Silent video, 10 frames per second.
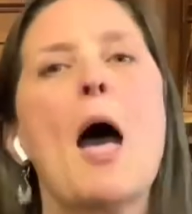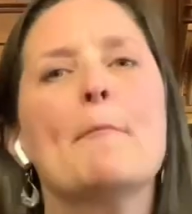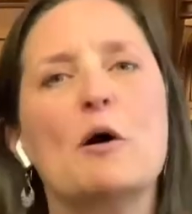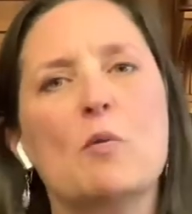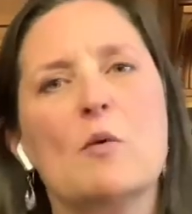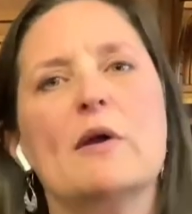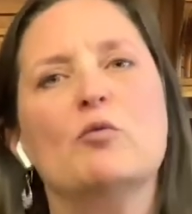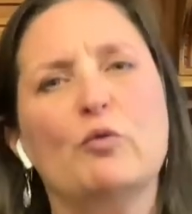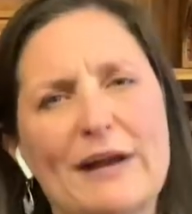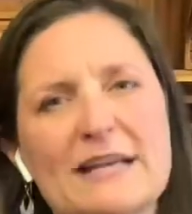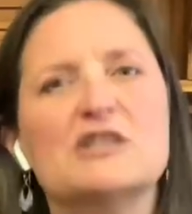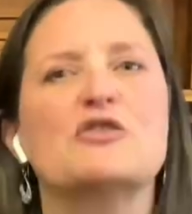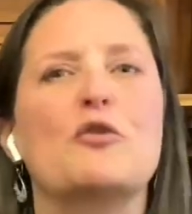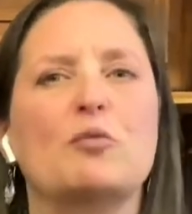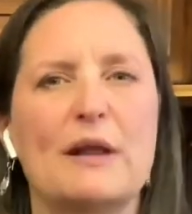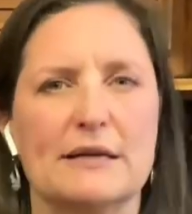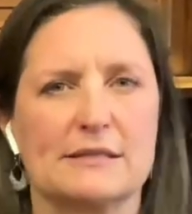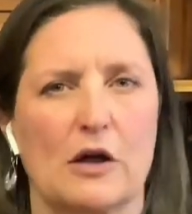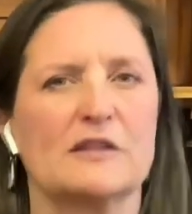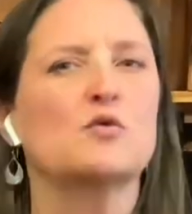But when we reach the
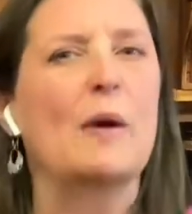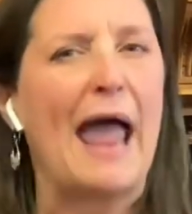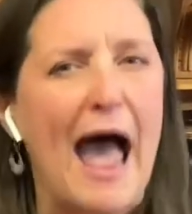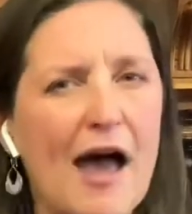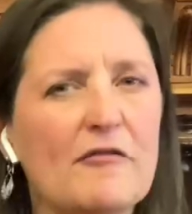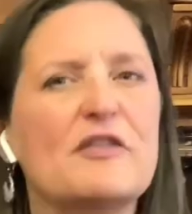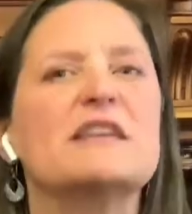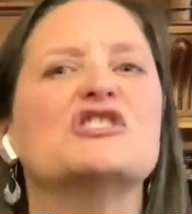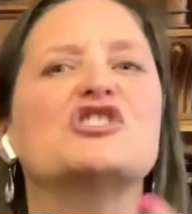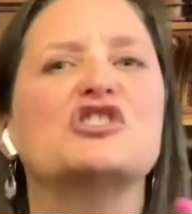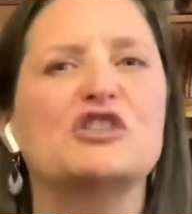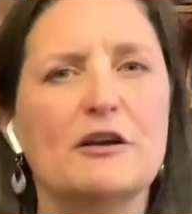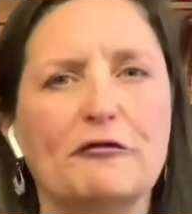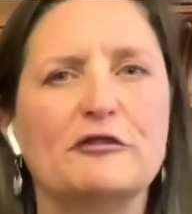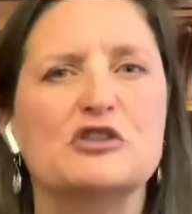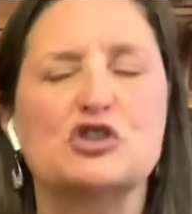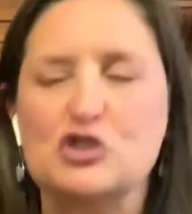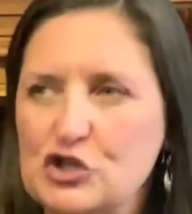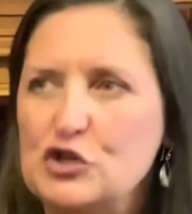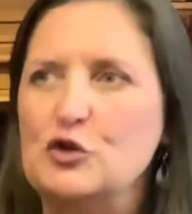Renaissance, we have this
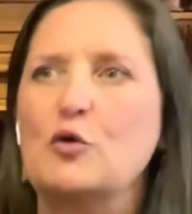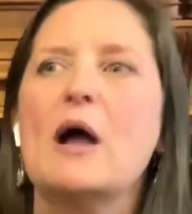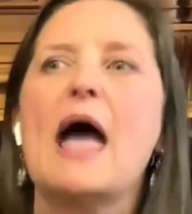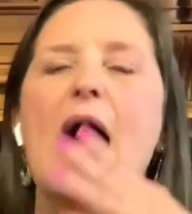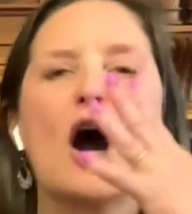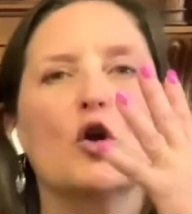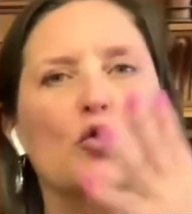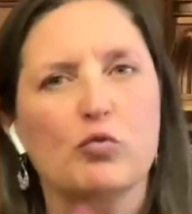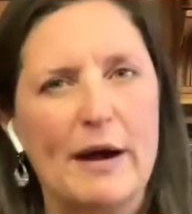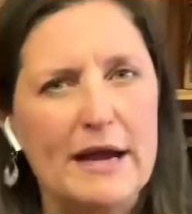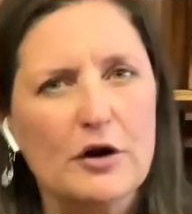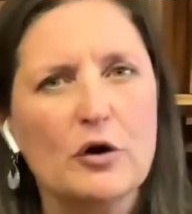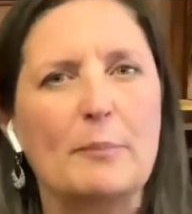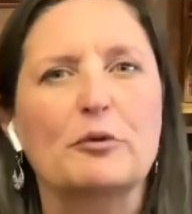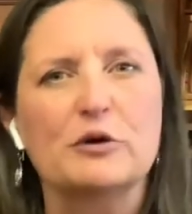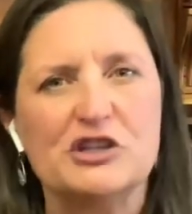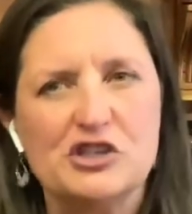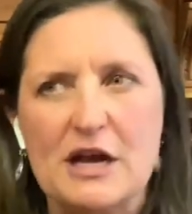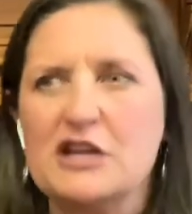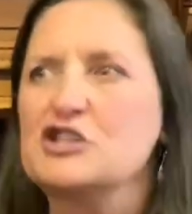shift to a greater
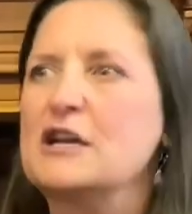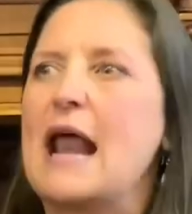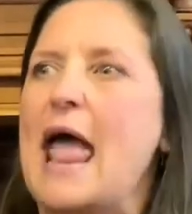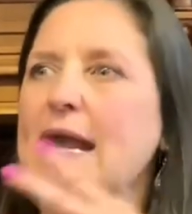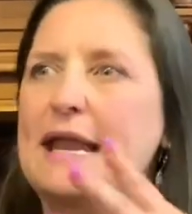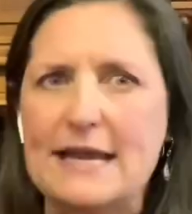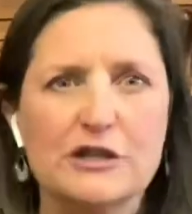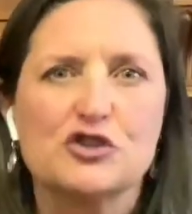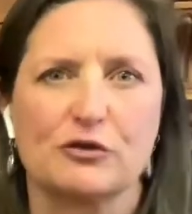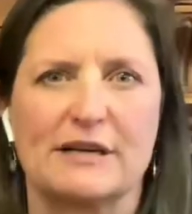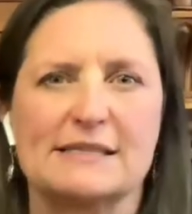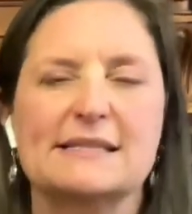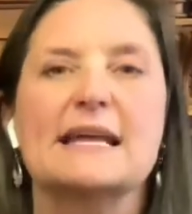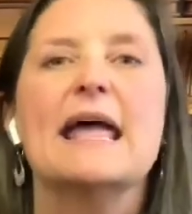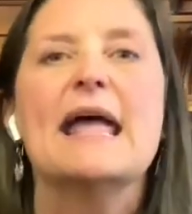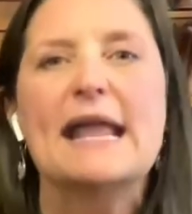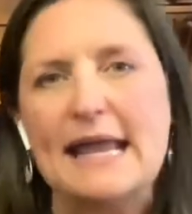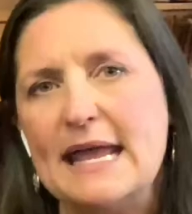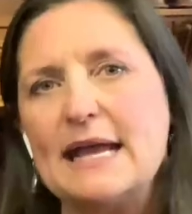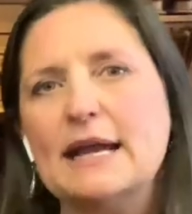appreciation and interest
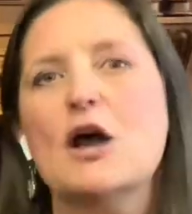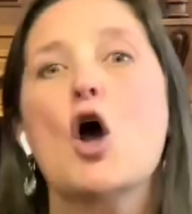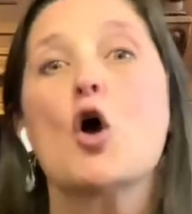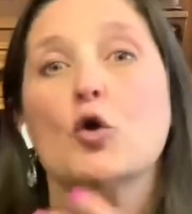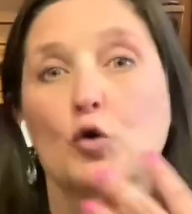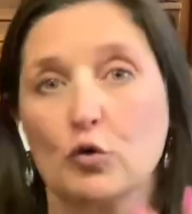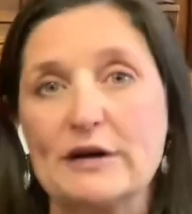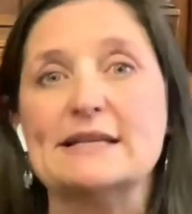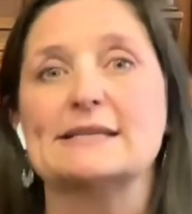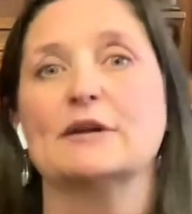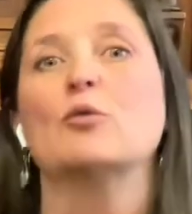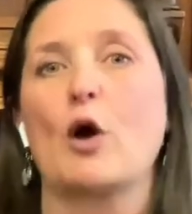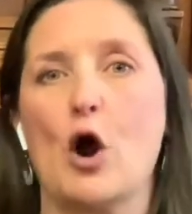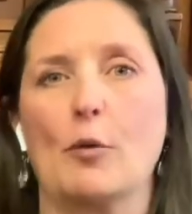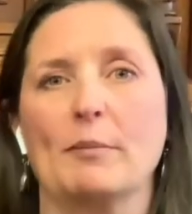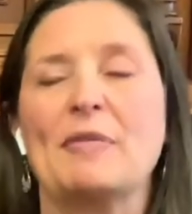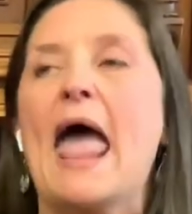in Greece and Rome,